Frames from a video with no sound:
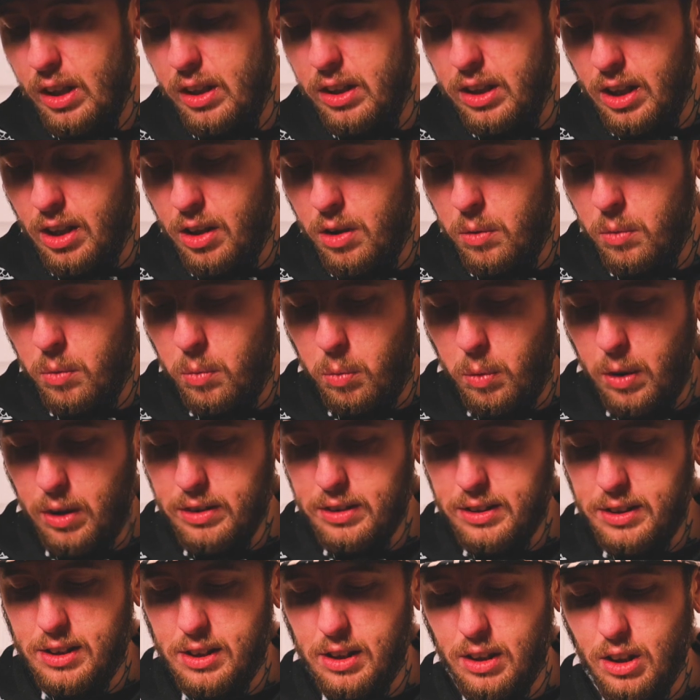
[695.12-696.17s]

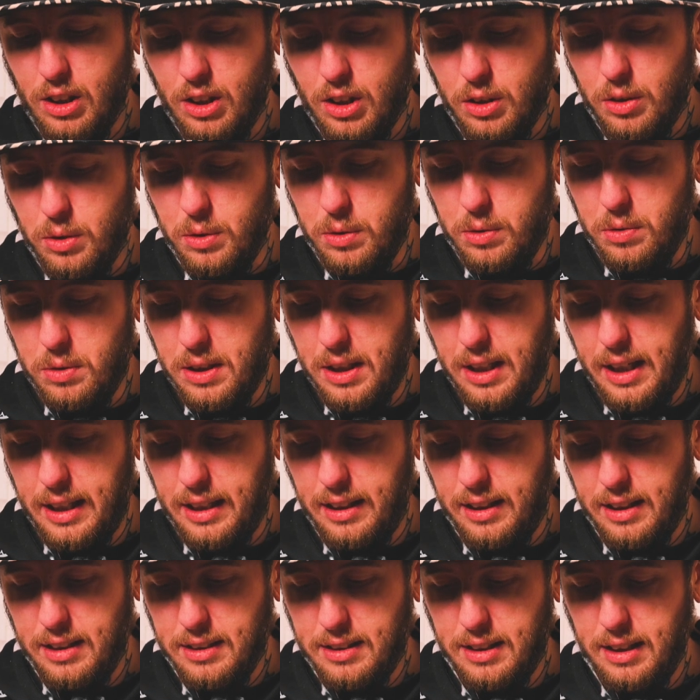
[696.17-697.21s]
once you
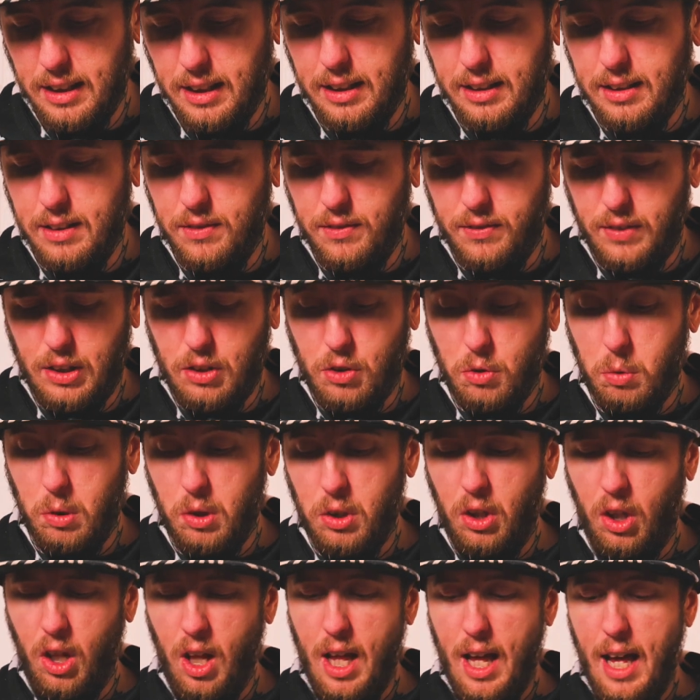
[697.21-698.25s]
and this
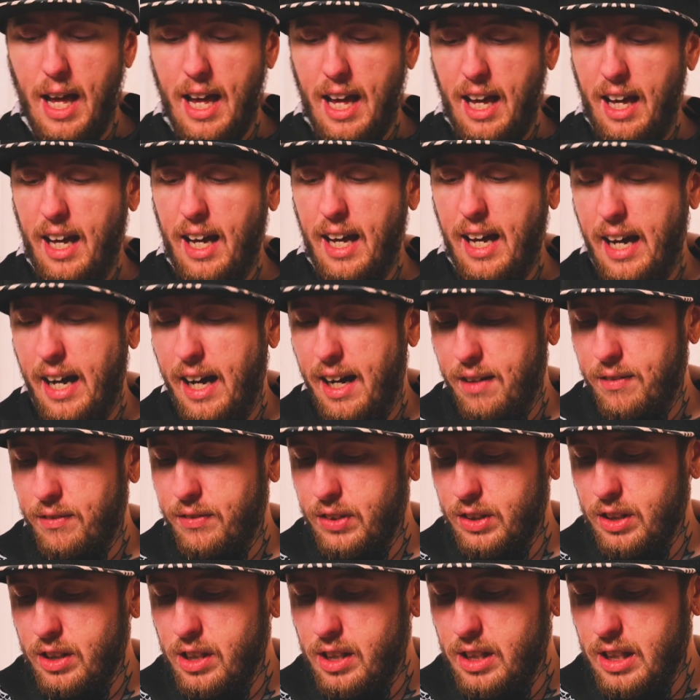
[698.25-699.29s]
individual have
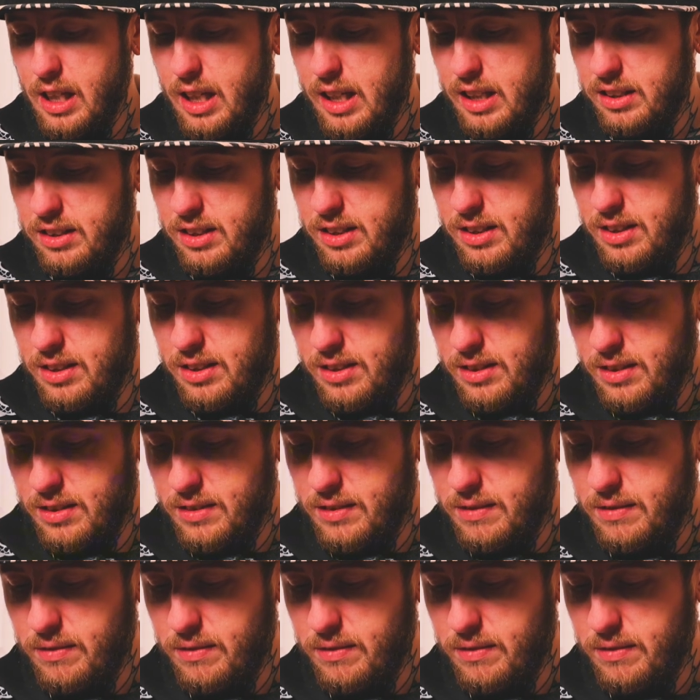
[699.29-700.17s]
this,